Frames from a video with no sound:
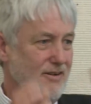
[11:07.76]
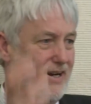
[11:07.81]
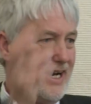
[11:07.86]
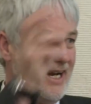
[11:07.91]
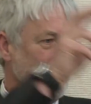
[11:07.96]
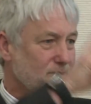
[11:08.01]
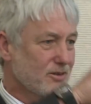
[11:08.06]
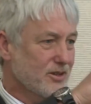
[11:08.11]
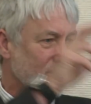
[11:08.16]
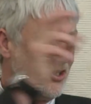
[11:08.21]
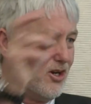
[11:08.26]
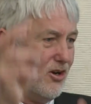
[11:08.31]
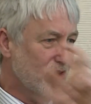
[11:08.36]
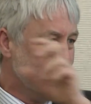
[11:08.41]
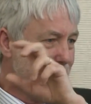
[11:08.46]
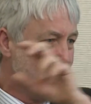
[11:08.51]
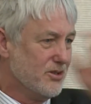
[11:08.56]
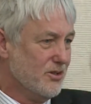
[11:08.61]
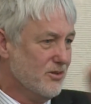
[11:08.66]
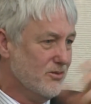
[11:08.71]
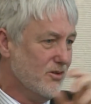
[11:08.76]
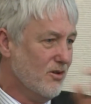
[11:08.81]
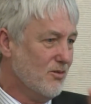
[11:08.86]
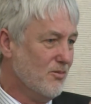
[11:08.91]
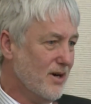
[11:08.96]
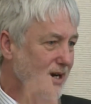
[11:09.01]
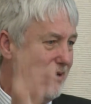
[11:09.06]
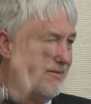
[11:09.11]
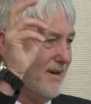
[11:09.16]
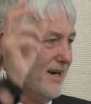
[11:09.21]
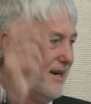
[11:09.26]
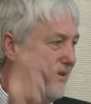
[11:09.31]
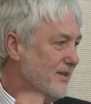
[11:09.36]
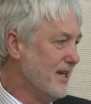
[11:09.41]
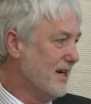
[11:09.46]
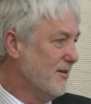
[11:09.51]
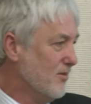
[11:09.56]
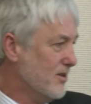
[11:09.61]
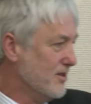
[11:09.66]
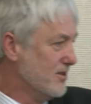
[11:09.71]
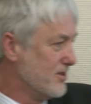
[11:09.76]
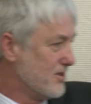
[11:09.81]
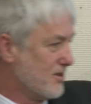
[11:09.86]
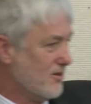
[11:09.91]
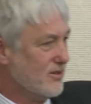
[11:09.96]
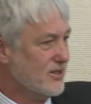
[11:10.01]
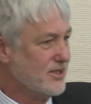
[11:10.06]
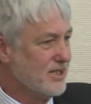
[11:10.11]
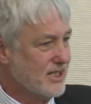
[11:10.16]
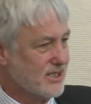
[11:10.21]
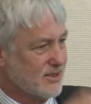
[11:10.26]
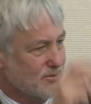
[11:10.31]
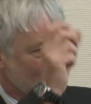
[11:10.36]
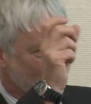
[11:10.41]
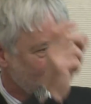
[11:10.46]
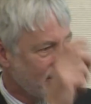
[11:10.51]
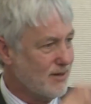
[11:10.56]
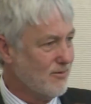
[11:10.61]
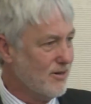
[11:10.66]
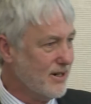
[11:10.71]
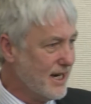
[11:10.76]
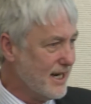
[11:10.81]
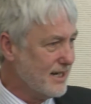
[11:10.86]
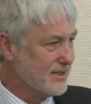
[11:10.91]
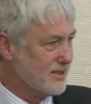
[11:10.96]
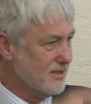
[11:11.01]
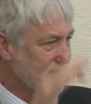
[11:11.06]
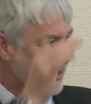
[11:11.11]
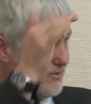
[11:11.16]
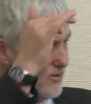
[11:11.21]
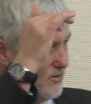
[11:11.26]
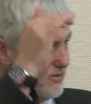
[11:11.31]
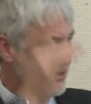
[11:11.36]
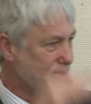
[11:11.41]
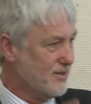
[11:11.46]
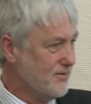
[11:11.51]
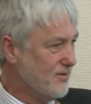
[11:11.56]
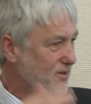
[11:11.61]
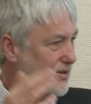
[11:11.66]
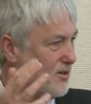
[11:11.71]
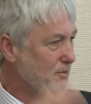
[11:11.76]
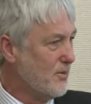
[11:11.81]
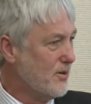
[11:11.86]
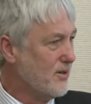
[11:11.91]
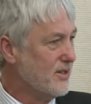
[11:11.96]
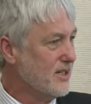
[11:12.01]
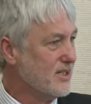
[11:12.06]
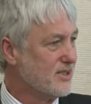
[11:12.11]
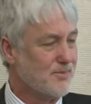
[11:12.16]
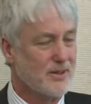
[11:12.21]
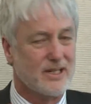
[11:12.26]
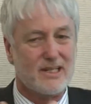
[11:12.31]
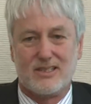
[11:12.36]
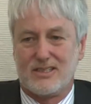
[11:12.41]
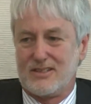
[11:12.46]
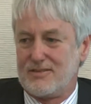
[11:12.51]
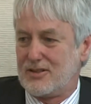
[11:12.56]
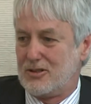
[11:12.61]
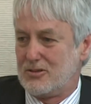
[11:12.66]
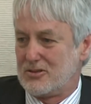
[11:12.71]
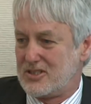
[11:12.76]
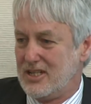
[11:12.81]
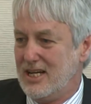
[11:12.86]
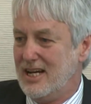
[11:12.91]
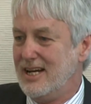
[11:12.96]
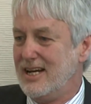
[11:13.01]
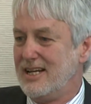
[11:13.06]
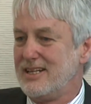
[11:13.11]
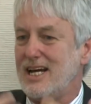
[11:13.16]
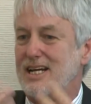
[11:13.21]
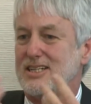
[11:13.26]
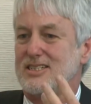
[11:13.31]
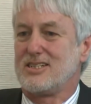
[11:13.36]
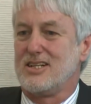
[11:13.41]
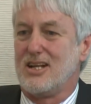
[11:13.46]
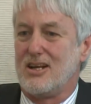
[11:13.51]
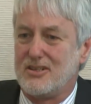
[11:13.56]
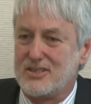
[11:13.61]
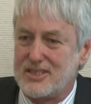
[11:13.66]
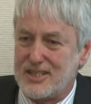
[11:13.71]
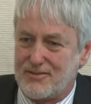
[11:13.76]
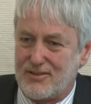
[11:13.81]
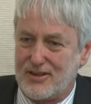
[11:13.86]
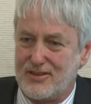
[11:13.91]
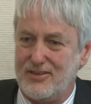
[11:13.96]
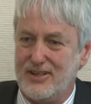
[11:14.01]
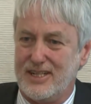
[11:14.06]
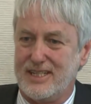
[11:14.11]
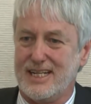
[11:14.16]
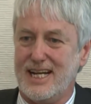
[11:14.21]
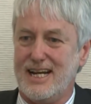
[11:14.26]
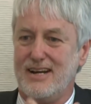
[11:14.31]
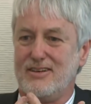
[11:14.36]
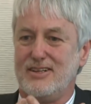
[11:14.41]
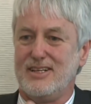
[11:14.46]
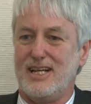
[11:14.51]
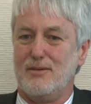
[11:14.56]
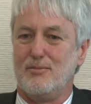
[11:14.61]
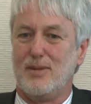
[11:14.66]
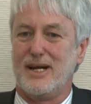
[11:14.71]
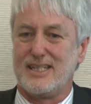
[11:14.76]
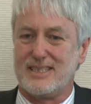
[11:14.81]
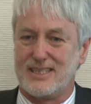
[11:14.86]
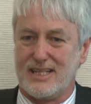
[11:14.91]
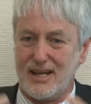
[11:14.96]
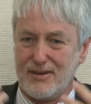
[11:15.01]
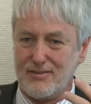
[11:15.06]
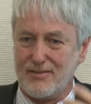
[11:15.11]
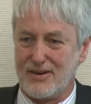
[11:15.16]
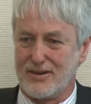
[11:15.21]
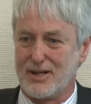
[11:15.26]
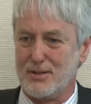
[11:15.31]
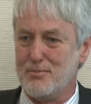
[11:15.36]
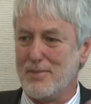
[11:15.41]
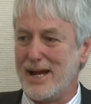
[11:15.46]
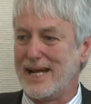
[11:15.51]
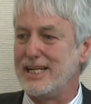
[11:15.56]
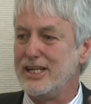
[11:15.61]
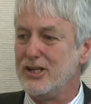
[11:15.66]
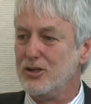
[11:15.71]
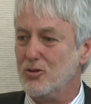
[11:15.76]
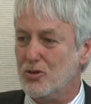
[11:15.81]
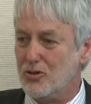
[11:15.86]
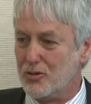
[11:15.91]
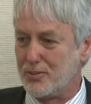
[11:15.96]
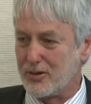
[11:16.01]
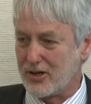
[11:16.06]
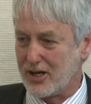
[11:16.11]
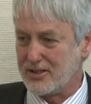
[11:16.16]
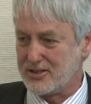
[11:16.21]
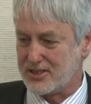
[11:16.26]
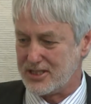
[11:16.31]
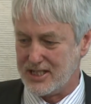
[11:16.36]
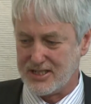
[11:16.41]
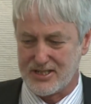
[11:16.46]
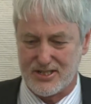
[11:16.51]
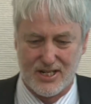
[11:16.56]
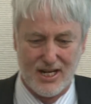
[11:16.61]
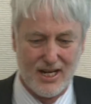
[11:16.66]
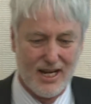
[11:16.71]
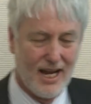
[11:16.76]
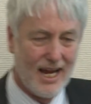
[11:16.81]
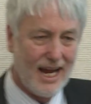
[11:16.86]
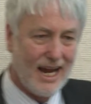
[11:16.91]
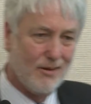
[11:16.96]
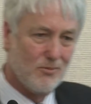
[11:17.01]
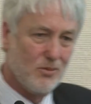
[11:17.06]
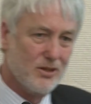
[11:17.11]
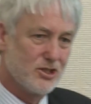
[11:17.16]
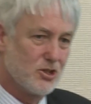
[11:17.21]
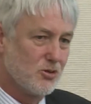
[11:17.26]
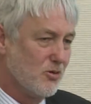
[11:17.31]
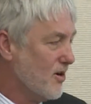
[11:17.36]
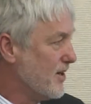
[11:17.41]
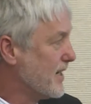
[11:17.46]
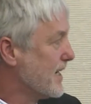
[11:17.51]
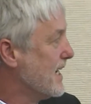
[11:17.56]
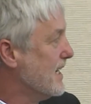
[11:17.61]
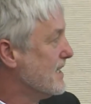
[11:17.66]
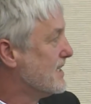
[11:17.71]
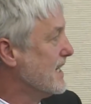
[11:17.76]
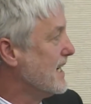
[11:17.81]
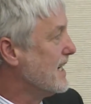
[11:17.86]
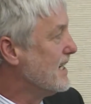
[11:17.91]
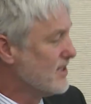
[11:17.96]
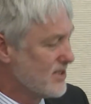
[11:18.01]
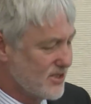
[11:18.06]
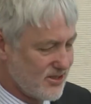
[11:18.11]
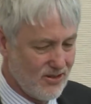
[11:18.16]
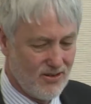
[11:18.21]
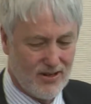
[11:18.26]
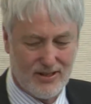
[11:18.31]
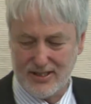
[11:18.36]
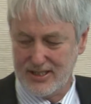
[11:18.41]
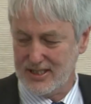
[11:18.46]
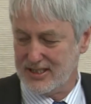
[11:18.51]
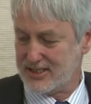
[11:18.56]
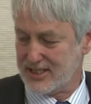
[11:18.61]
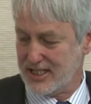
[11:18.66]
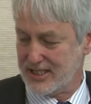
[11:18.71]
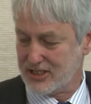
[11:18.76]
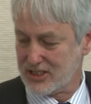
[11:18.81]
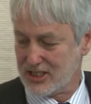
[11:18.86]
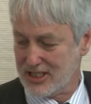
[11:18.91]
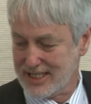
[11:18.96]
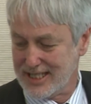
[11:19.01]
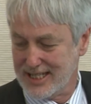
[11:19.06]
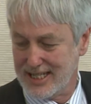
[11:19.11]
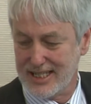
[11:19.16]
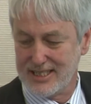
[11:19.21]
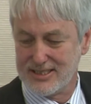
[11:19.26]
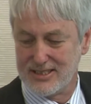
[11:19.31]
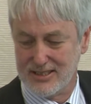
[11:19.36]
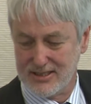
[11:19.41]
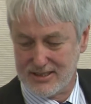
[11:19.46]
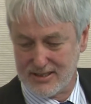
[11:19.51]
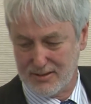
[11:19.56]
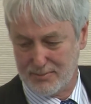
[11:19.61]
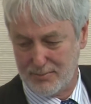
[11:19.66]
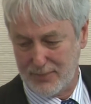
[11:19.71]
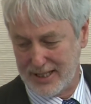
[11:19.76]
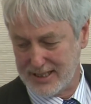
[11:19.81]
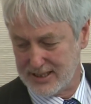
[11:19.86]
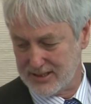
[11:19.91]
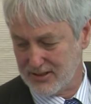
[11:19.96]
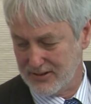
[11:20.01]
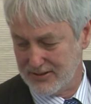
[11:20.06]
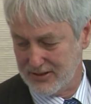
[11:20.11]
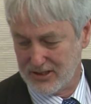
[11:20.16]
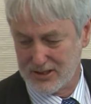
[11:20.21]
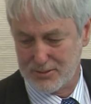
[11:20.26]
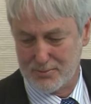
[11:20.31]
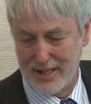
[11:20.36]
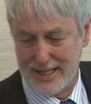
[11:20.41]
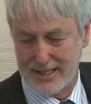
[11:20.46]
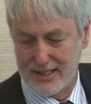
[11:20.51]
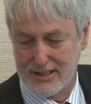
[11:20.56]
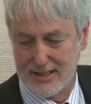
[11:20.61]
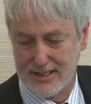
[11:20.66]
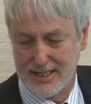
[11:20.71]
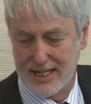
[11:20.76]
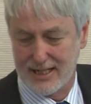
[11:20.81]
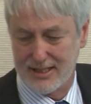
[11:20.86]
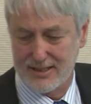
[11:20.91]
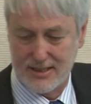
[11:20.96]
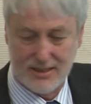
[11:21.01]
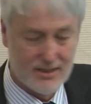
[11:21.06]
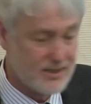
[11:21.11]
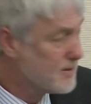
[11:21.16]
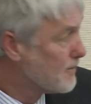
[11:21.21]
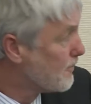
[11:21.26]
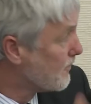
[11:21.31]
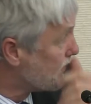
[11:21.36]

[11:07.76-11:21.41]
hang on, the columns are the wrong way around, that one's got a decimal, that one hasn't, I've got to divide by this, because of course that slows everything down and that makes it a very manual process, and we're trying to get to insight that essentially isn't based on those manual analysis.